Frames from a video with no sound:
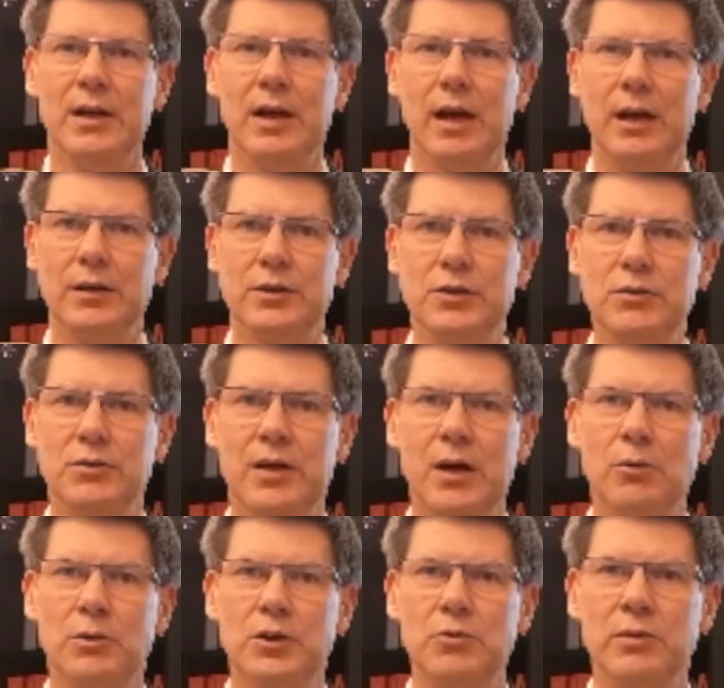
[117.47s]
to
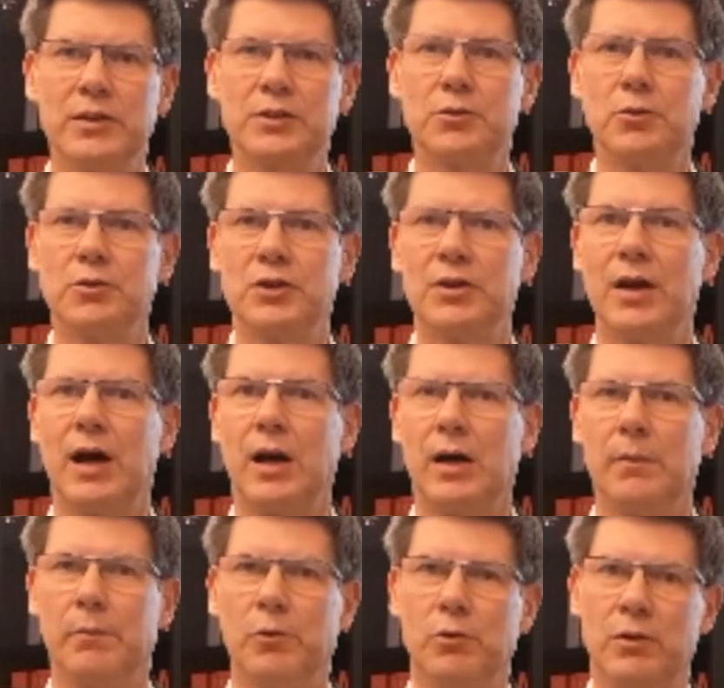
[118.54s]
go to a certain
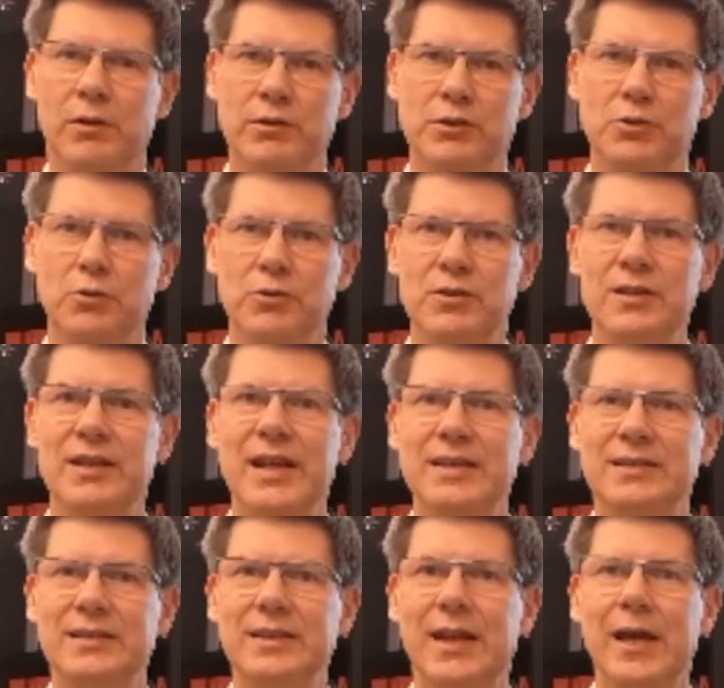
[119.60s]
harbor, a certain
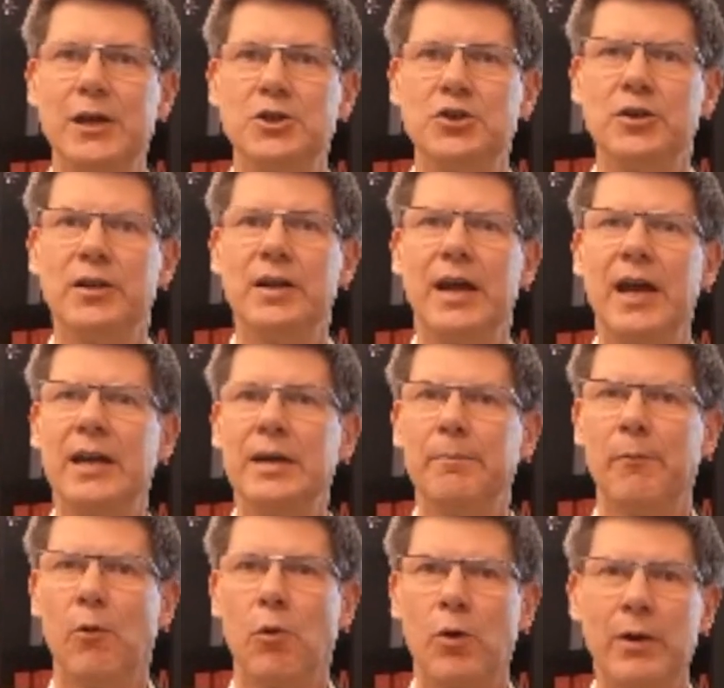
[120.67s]
destination
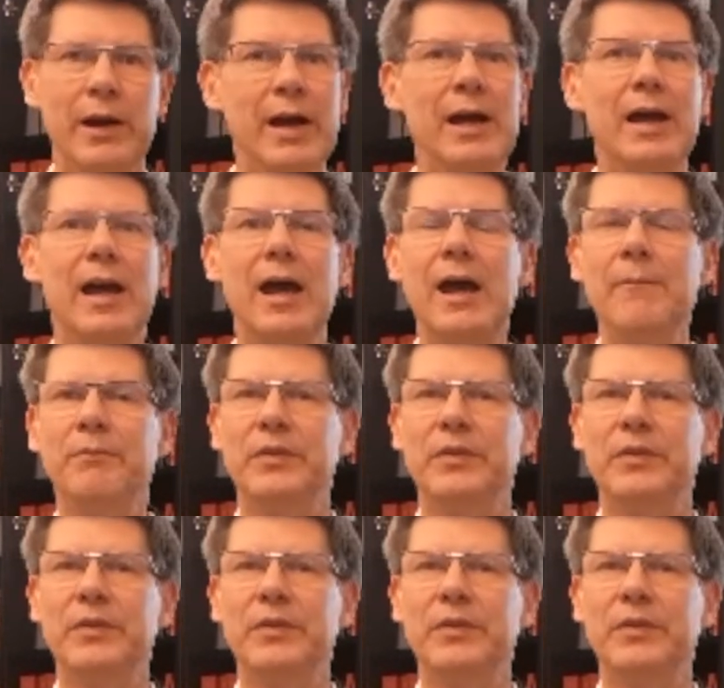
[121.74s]
anymore, and